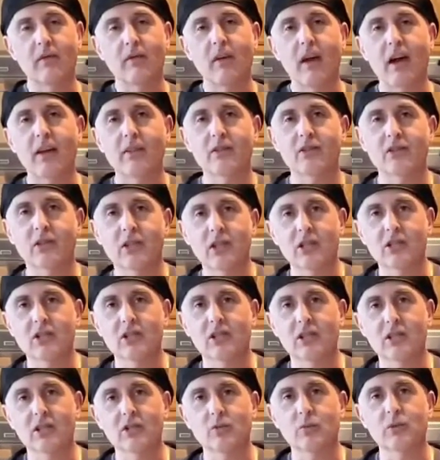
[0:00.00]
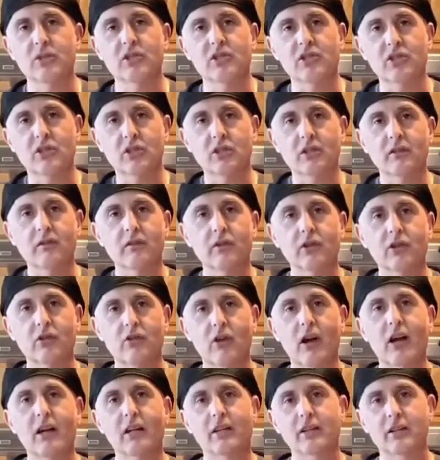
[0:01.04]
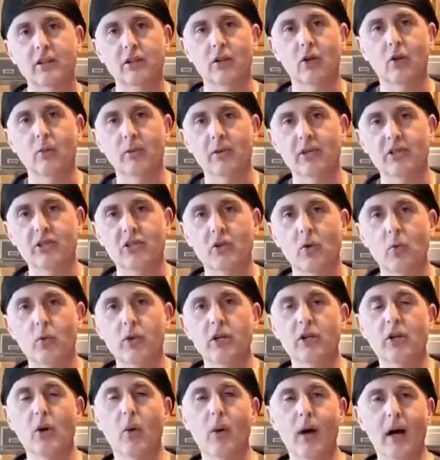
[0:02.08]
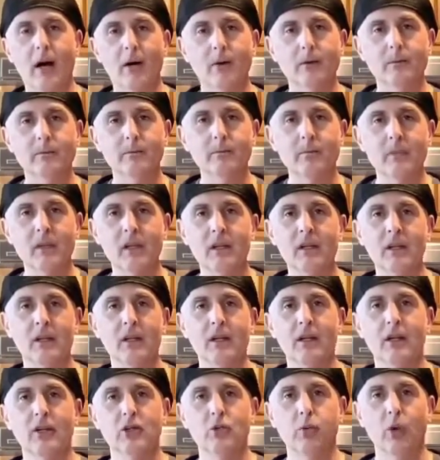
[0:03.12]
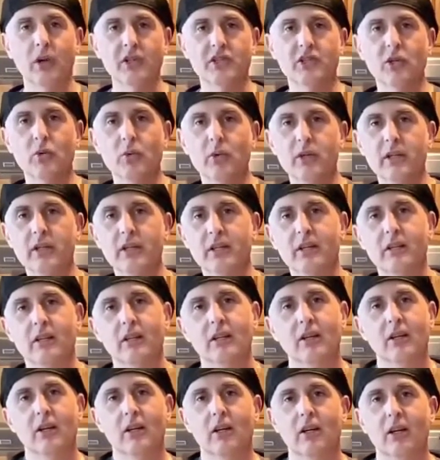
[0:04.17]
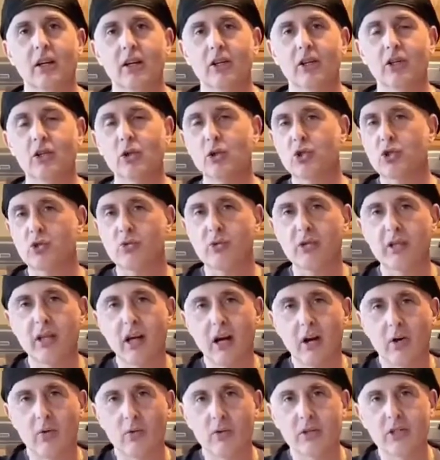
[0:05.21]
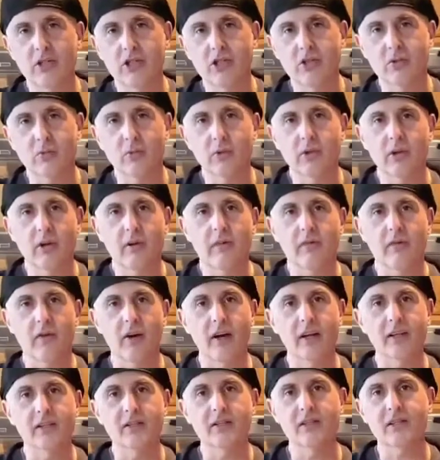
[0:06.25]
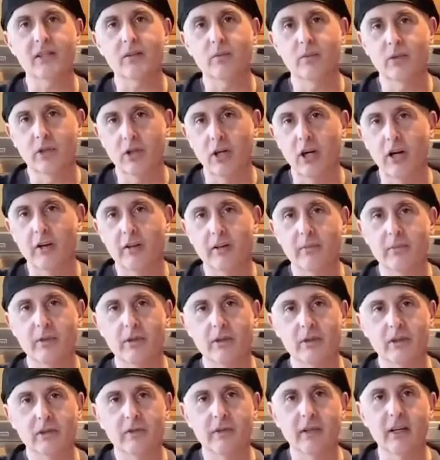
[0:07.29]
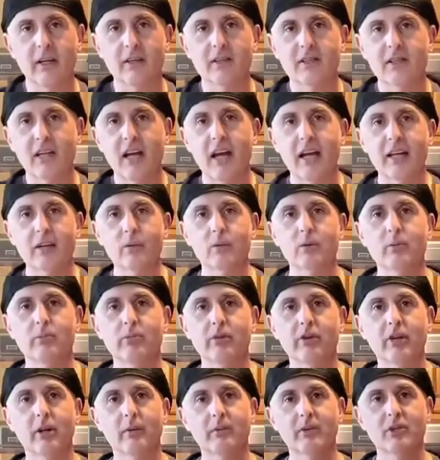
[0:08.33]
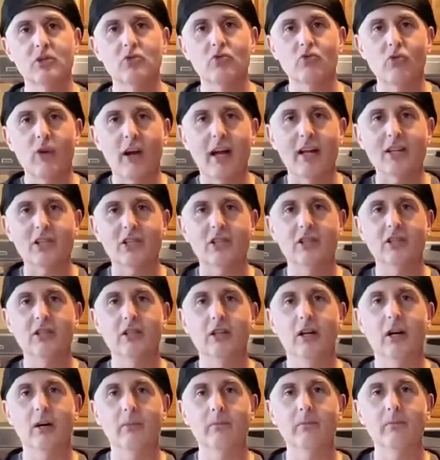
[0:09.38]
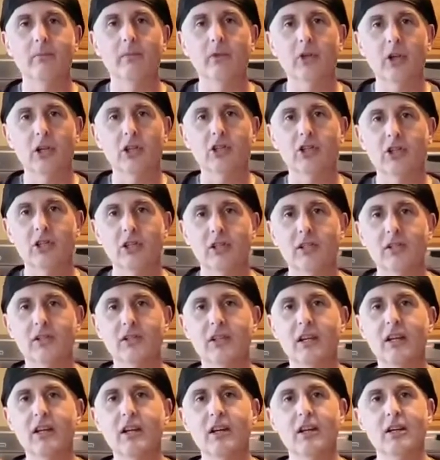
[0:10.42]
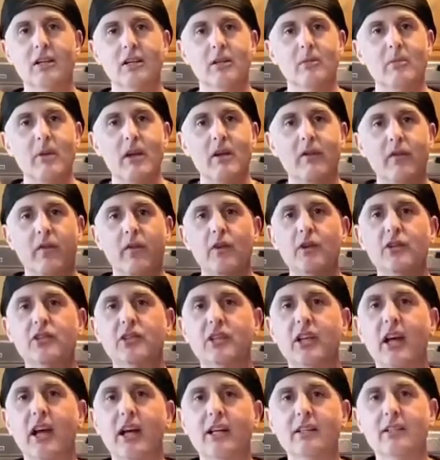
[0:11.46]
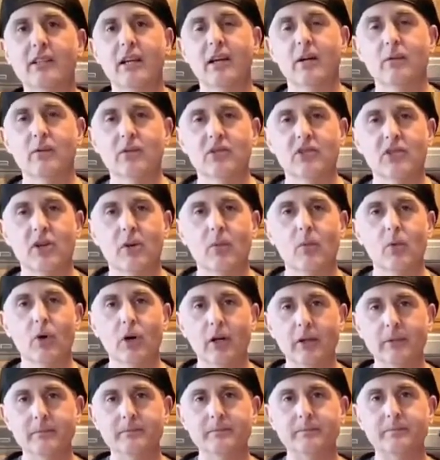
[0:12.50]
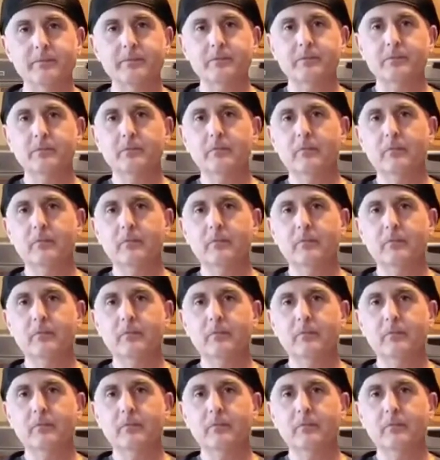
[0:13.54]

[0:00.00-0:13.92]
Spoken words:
My Father's Kitchen is we serve the chronically homeless. So we go out twice a week and do street outreach with our friends, we call them, that are living outside. And we bring up these ratcheted up lunches to make first contact with someone,